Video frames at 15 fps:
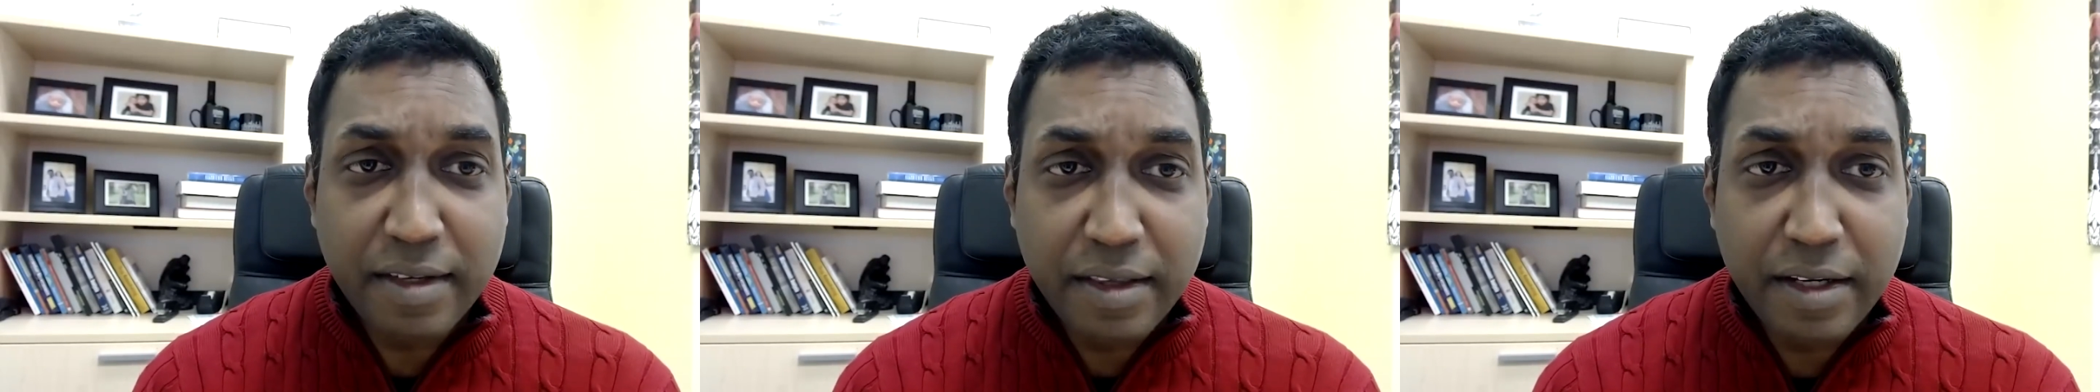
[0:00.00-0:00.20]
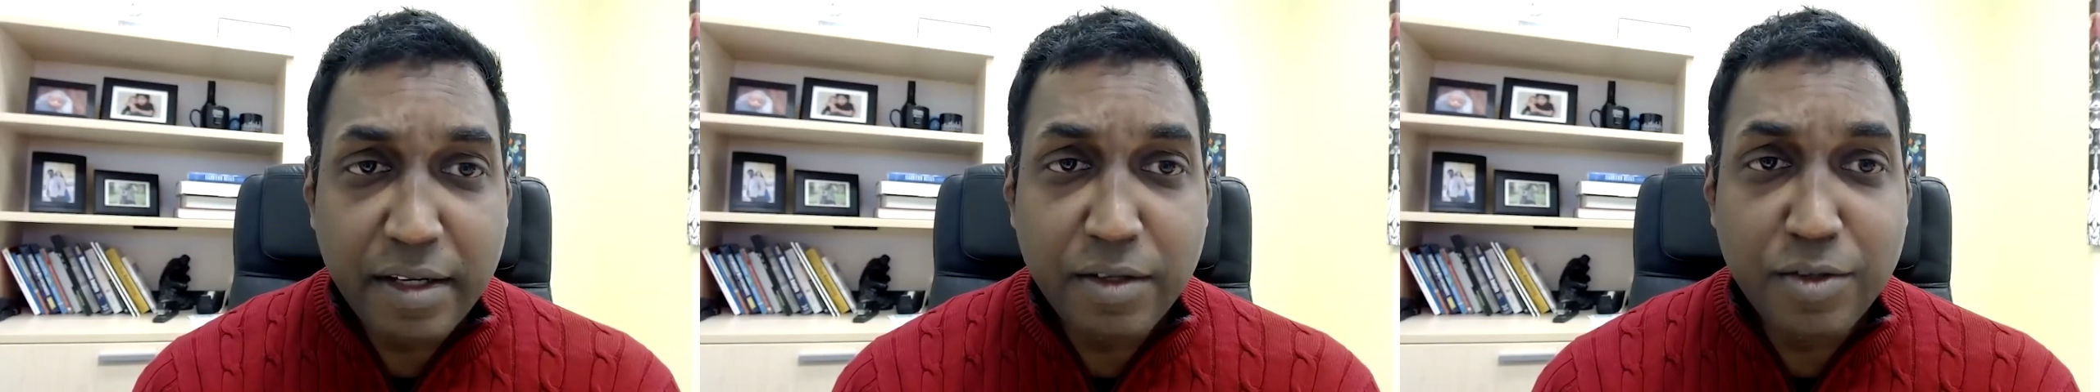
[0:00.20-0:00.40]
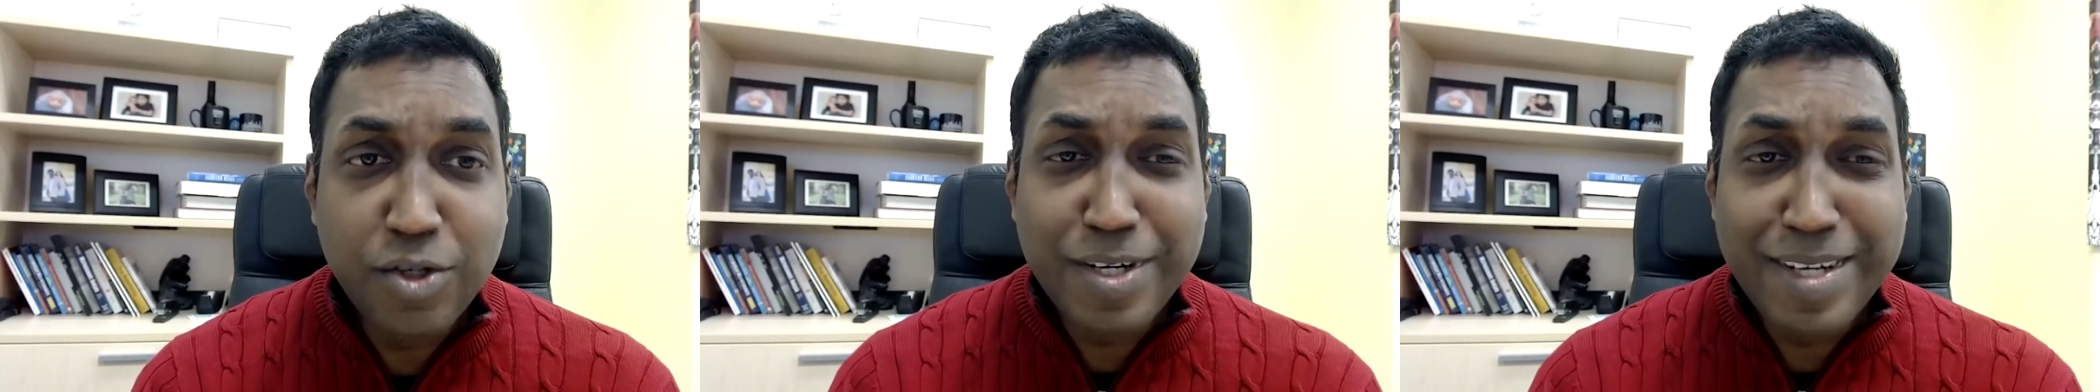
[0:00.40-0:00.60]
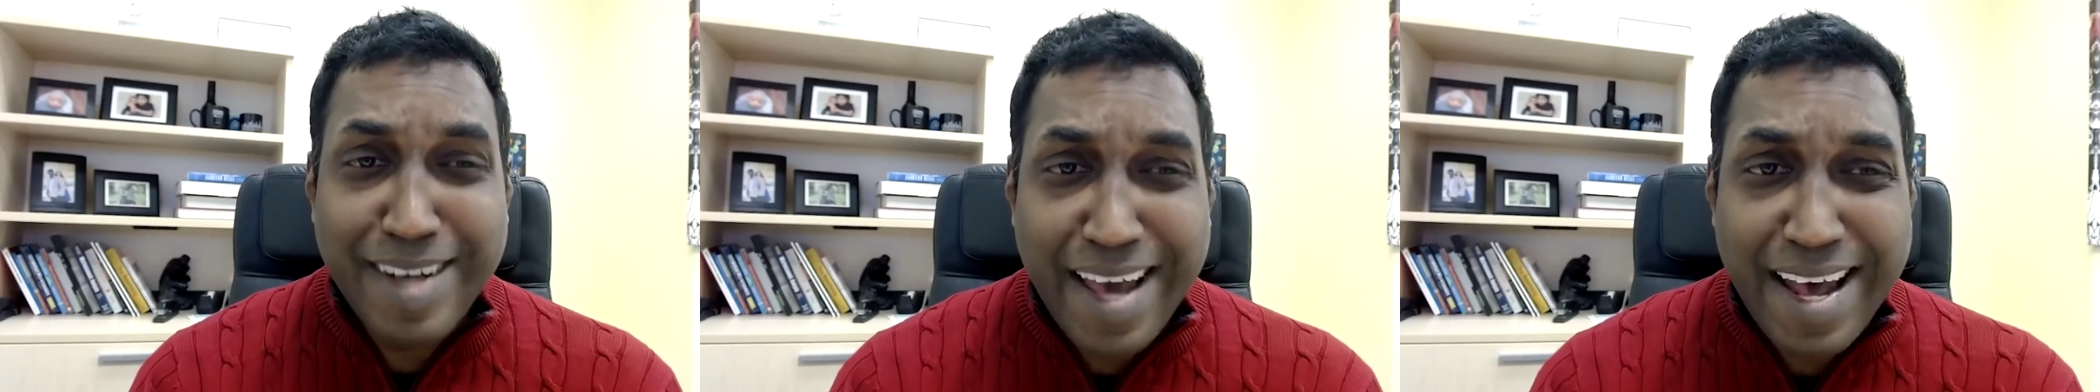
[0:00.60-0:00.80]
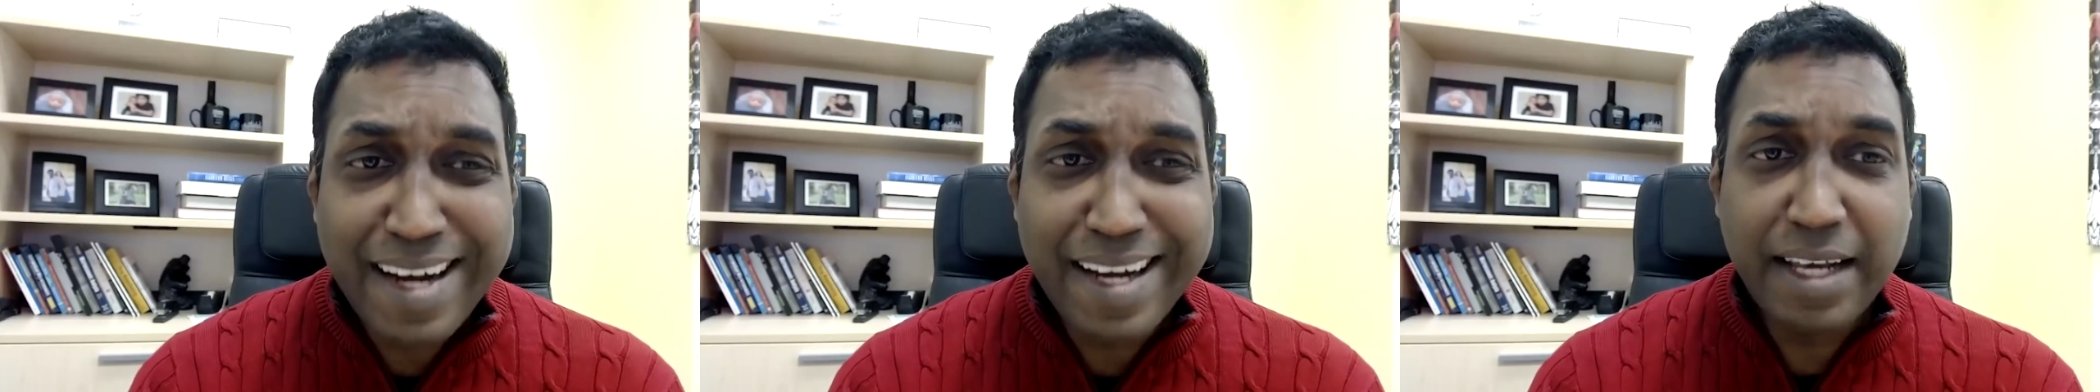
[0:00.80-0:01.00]
and they're
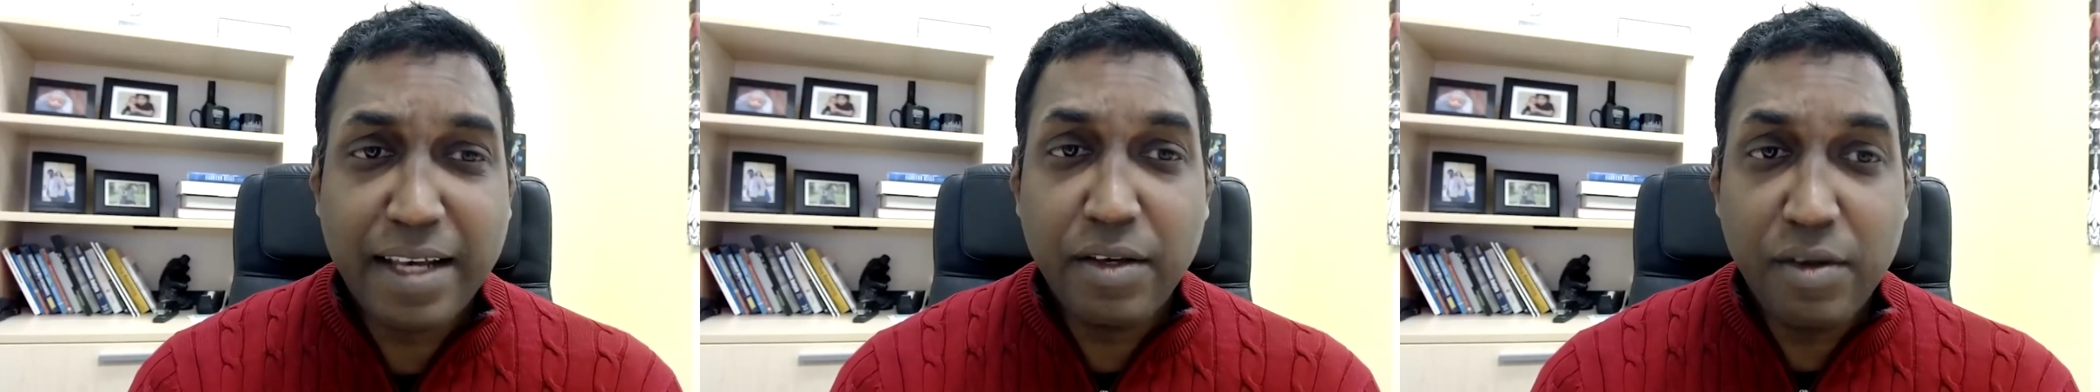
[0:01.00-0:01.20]
genetic